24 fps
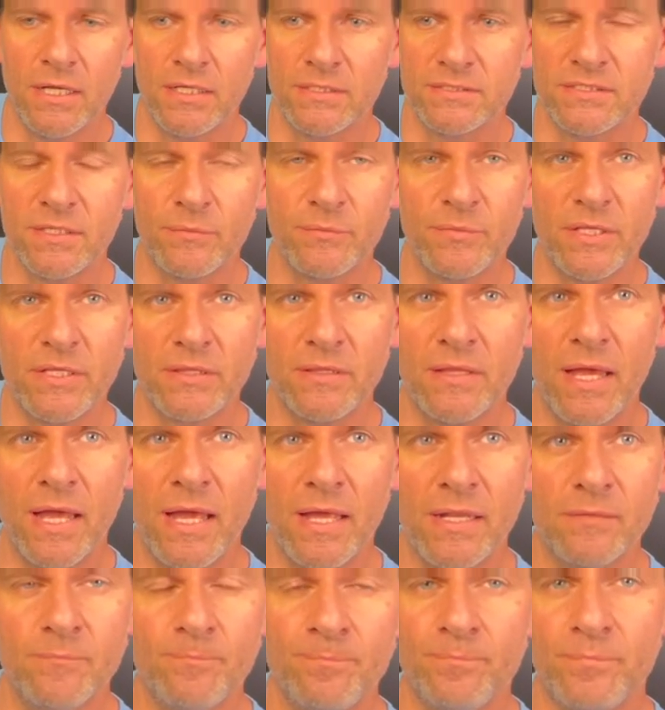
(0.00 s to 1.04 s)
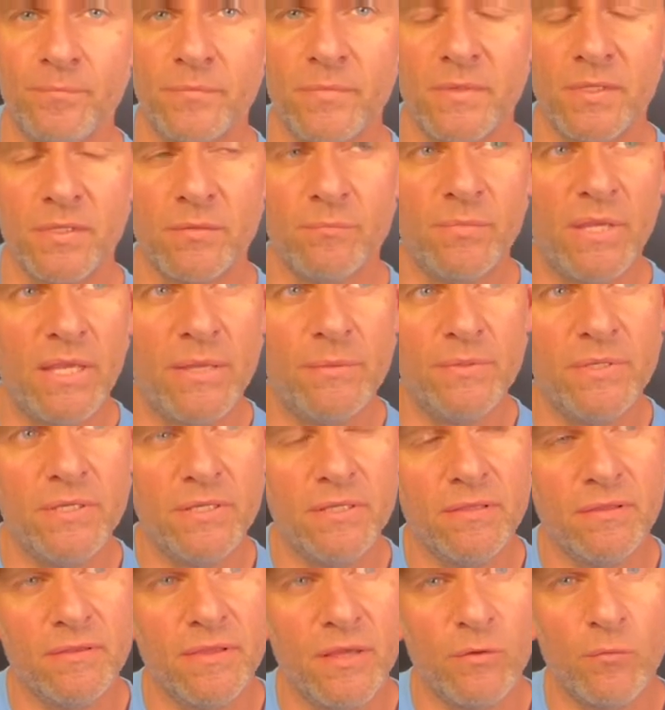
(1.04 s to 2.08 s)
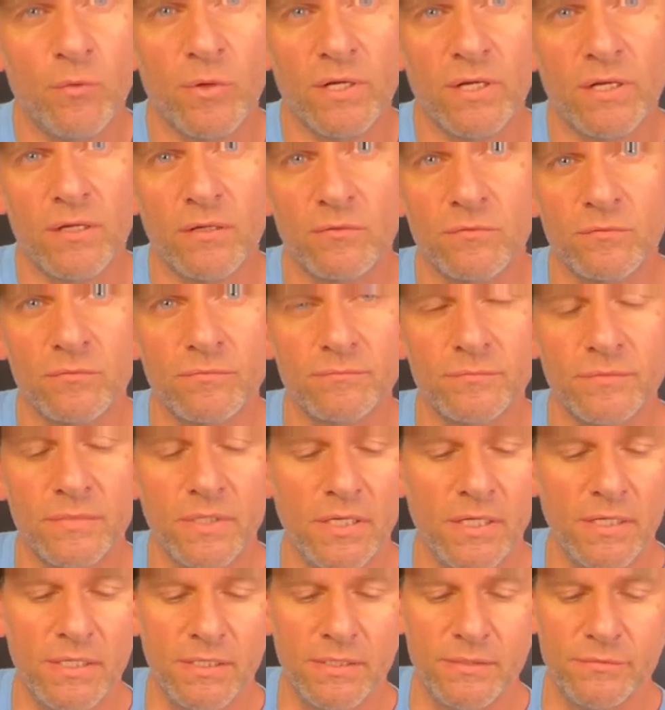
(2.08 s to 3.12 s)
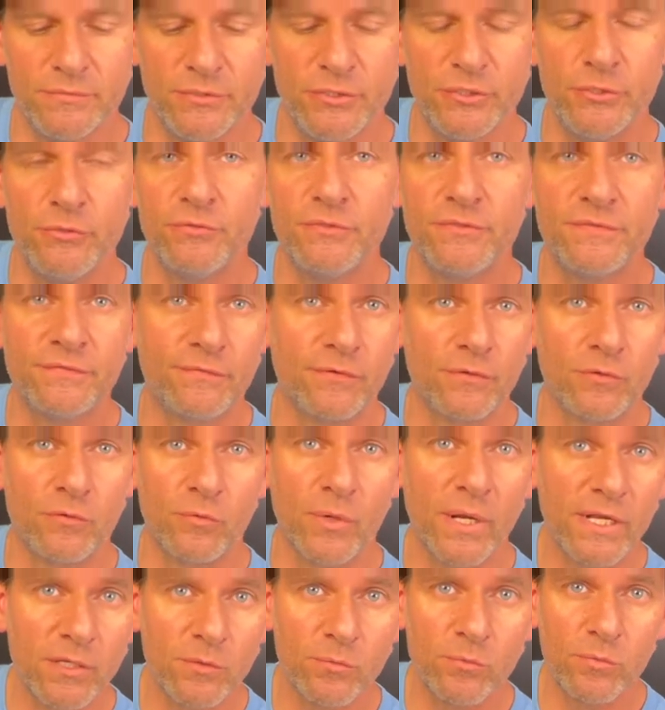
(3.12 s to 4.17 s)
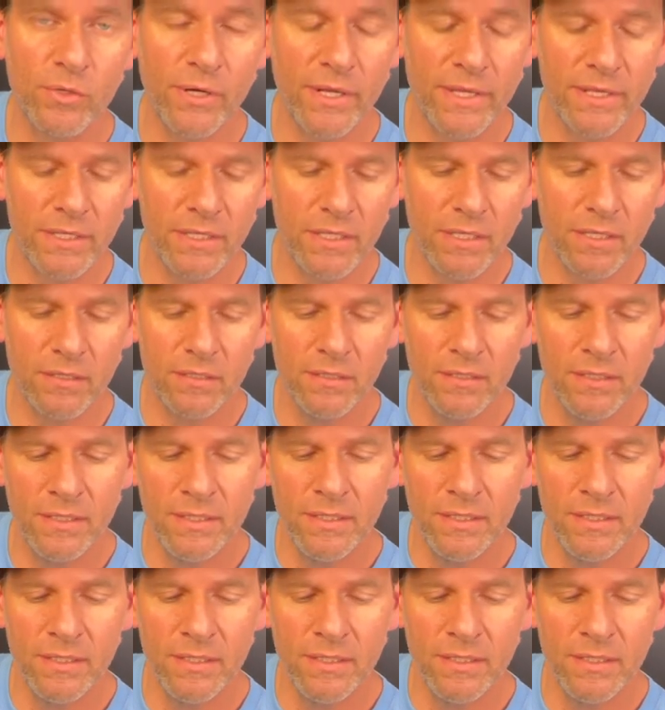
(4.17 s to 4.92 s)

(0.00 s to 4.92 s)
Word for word: something that maybe they want to use for record breaking,